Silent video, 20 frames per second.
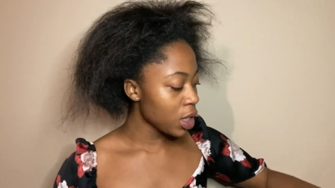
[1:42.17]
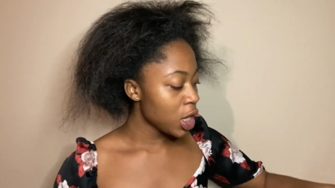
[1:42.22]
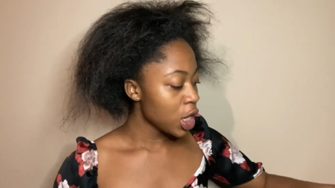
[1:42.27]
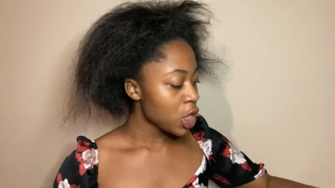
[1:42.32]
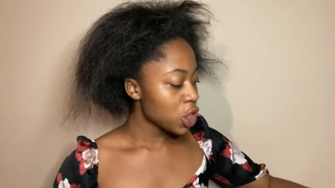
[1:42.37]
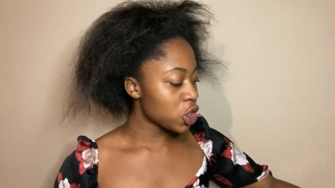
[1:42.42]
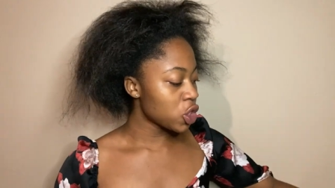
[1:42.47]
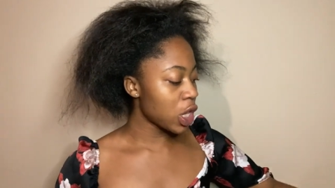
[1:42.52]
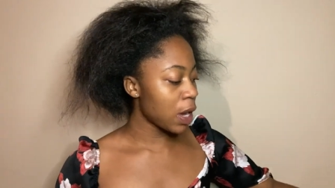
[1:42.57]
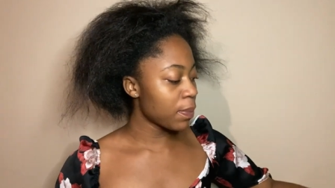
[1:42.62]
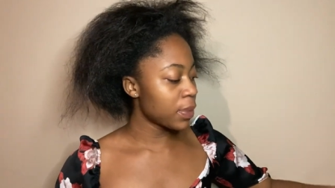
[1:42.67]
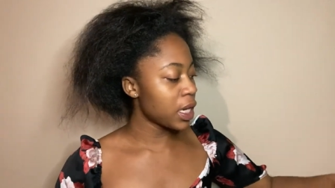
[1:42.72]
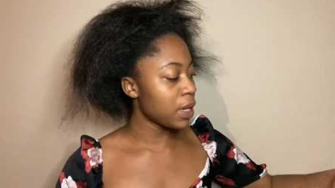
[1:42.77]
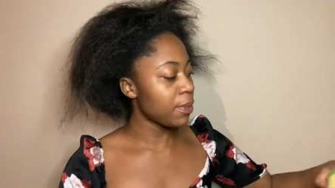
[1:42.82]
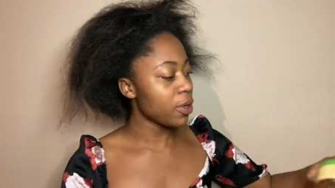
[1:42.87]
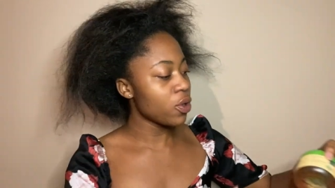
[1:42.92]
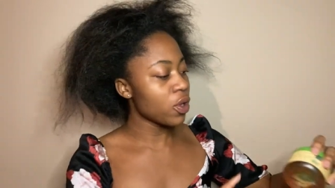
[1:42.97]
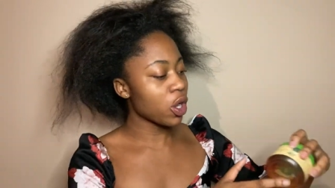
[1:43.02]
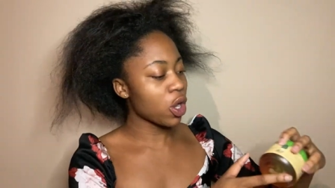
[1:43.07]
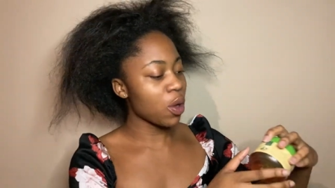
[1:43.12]
So I'm gonna be
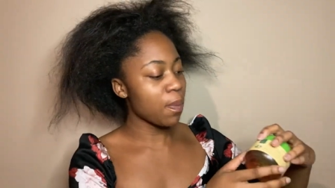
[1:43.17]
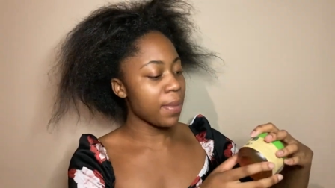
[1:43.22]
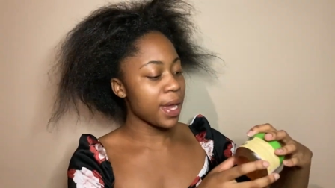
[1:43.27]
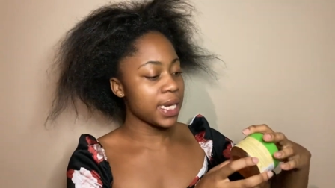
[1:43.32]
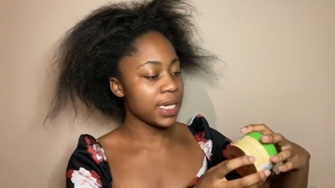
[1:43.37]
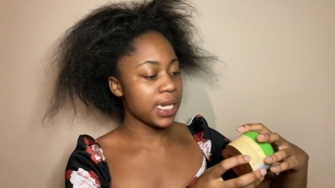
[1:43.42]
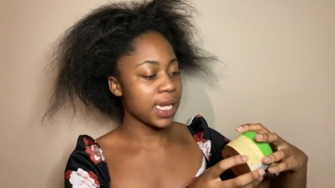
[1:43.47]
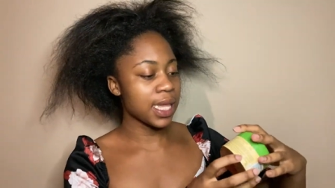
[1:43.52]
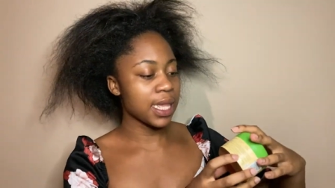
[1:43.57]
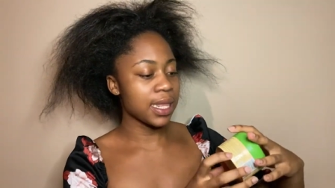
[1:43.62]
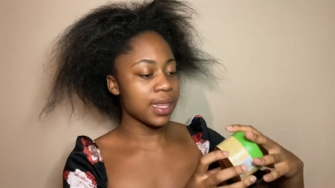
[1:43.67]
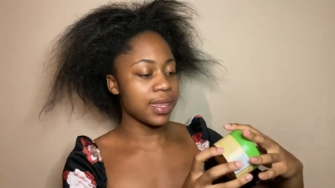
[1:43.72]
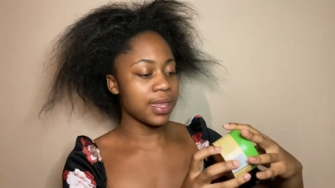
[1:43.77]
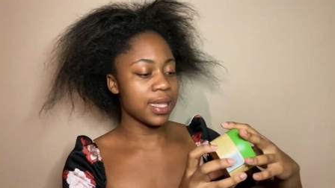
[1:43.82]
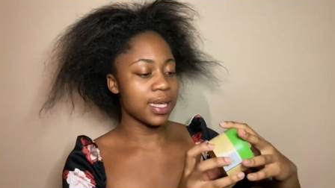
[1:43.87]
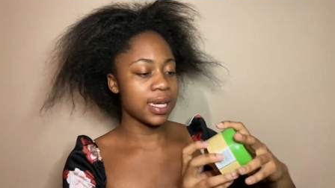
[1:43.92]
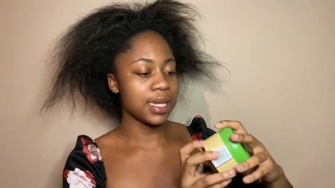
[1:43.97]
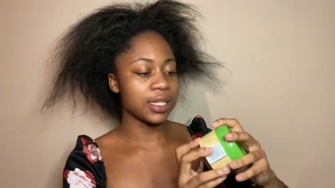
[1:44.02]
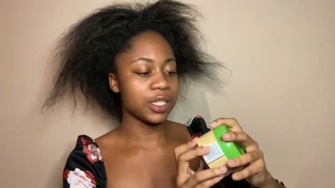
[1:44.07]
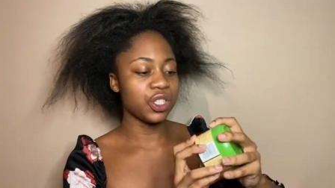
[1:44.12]
recommending
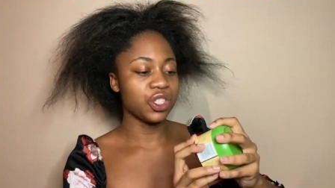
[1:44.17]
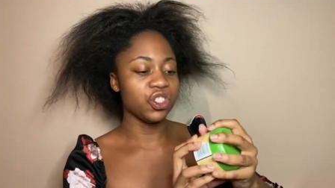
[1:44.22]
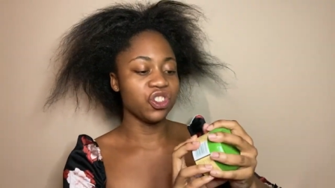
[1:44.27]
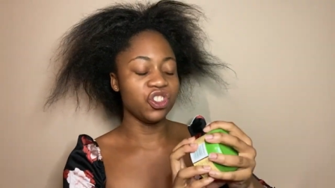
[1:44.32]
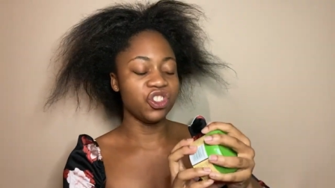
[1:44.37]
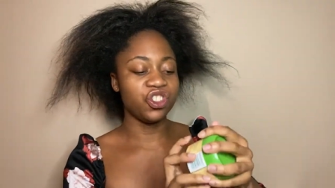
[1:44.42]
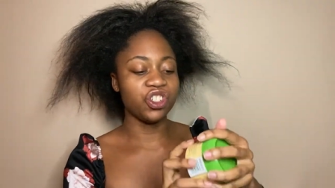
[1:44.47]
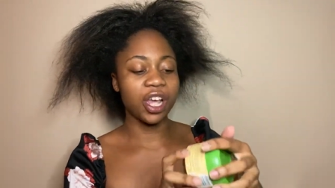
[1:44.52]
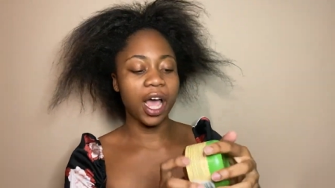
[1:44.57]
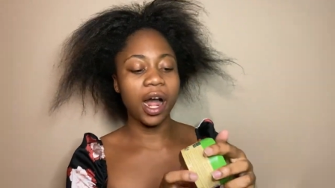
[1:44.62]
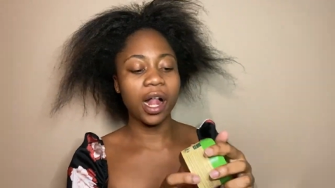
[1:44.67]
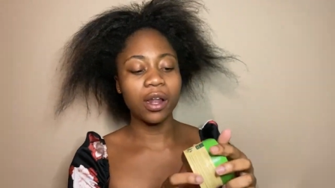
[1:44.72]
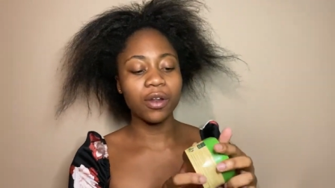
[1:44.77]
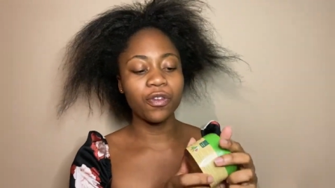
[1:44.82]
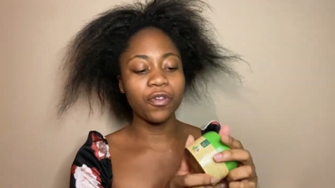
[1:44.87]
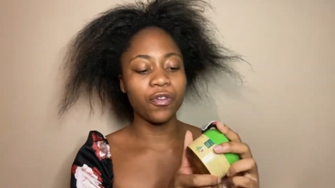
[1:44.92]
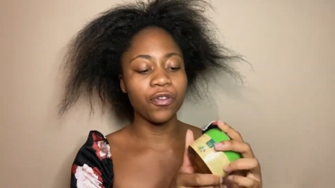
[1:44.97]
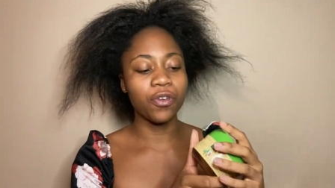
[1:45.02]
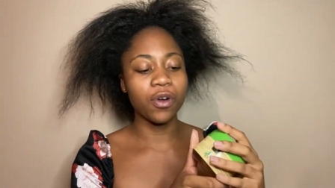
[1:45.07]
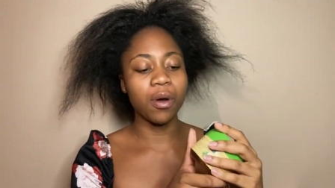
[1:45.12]
this gel
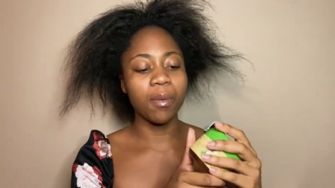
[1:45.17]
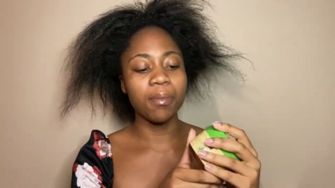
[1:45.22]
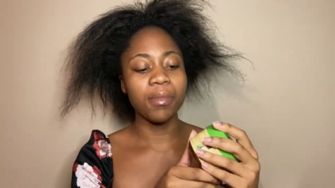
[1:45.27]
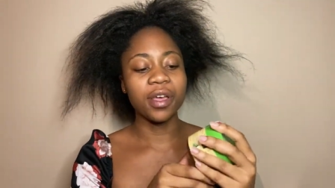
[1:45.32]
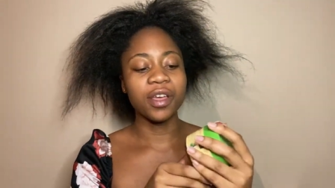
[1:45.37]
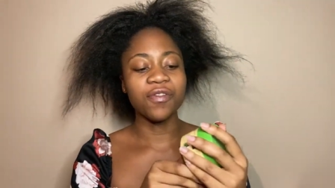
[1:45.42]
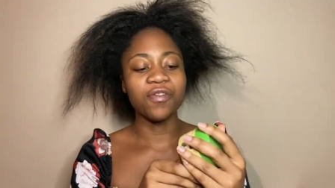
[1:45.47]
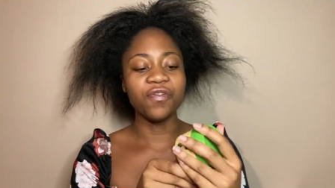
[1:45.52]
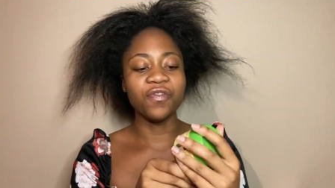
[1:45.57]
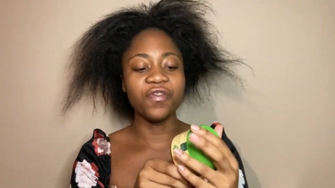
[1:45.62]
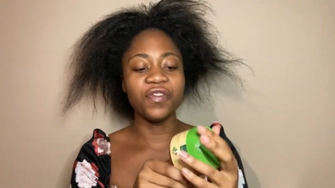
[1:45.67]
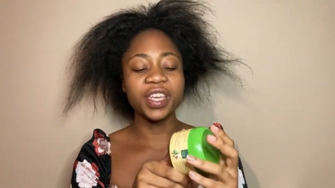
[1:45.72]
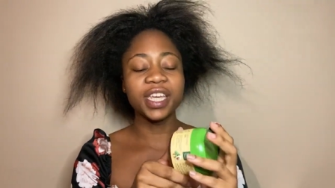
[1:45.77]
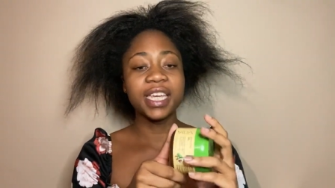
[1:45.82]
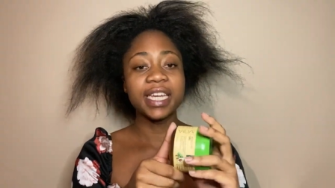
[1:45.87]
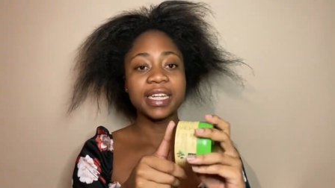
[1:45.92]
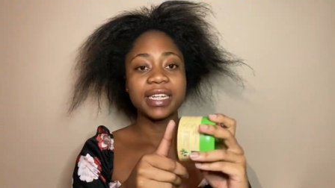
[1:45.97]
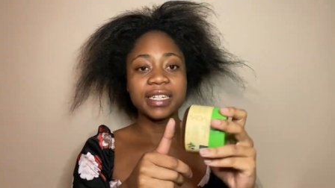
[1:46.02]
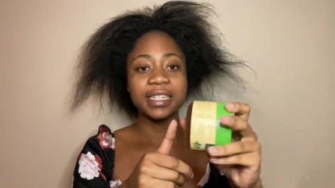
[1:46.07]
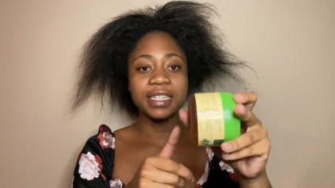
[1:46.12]
from
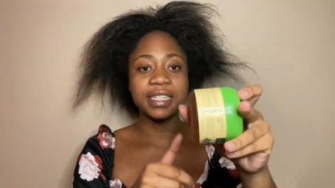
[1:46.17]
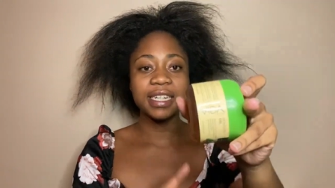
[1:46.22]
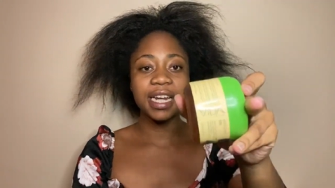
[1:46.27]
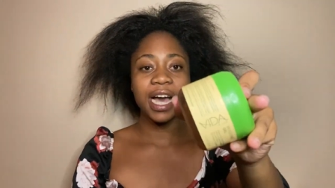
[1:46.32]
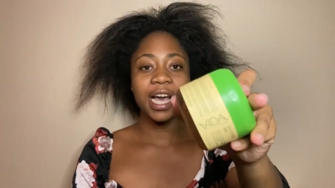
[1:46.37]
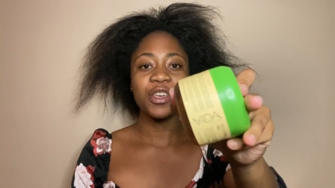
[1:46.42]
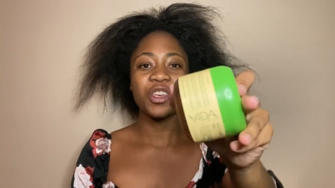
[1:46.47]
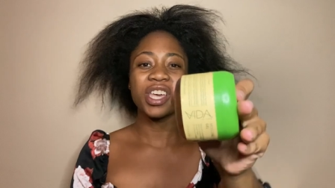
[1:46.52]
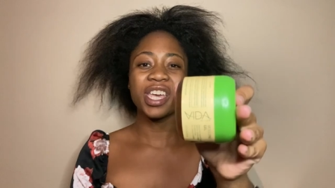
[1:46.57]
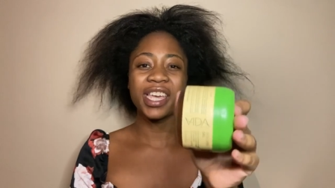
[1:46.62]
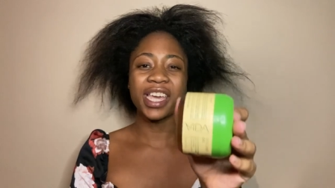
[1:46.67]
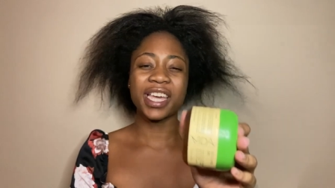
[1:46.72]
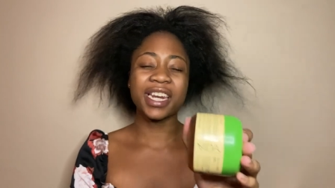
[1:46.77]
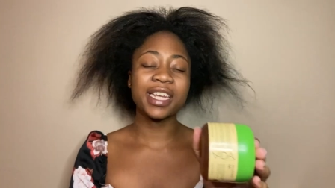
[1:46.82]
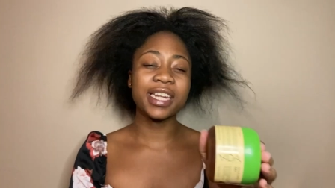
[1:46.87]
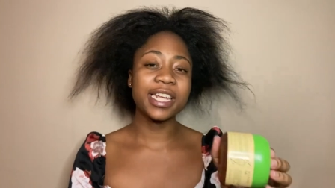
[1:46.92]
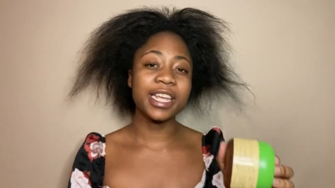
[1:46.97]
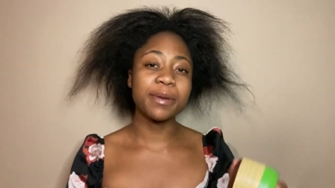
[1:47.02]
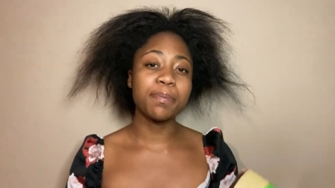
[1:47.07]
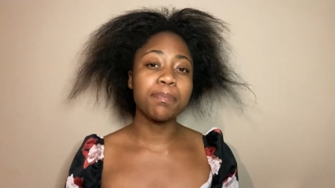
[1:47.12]
Baddie. You can get
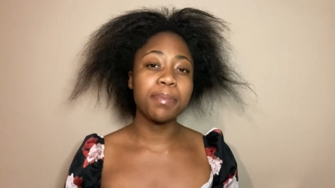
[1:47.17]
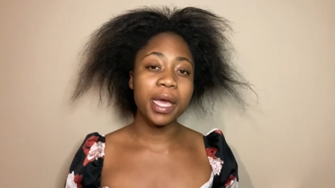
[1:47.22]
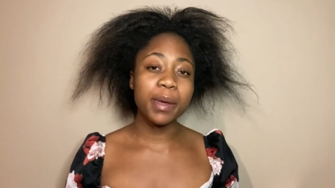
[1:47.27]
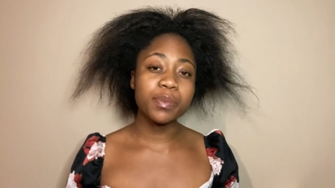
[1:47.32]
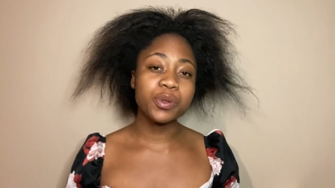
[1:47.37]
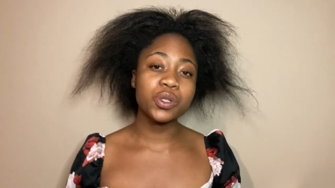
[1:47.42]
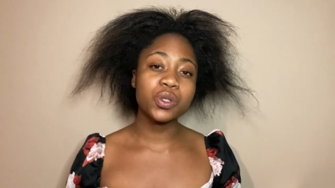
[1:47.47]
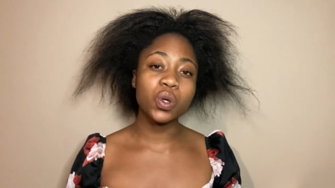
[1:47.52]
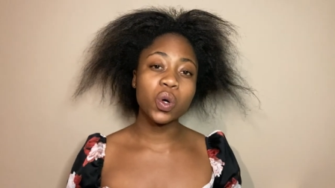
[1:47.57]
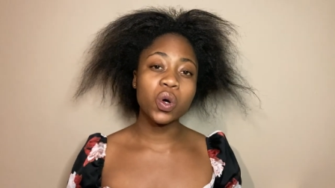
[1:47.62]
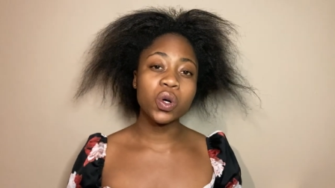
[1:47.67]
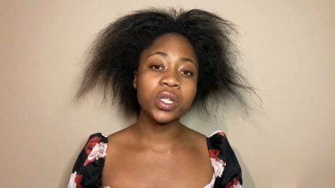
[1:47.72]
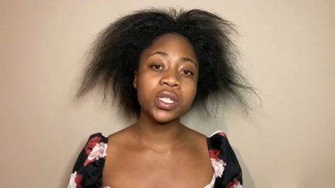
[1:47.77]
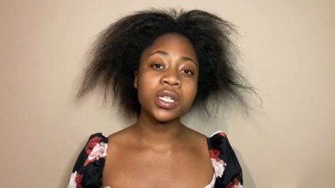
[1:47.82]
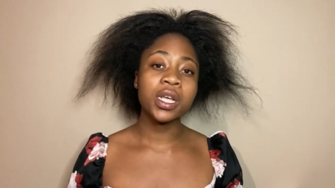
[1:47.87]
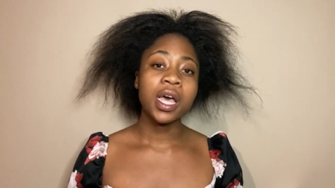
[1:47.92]
it in pep stores.